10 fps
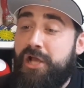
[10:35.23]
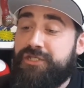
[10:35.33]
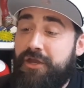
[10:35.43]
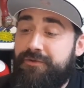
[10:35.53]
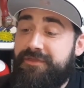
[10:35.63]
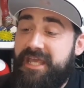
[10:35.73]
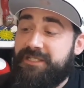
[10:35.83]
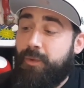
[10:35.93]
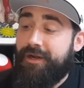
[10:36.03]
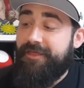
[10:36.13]
So
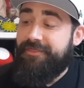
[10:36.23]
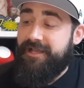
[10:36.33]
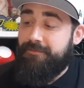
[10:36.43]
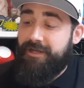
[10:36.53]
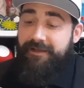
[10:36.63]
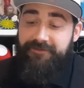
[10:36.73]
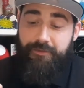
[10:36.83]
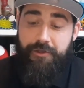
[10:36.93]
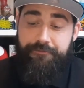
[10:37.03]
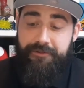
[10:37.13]
this one, I think I'm going to have
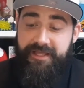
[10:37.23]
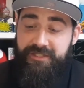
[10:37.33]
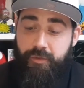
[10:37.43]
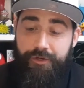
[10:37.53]
to open this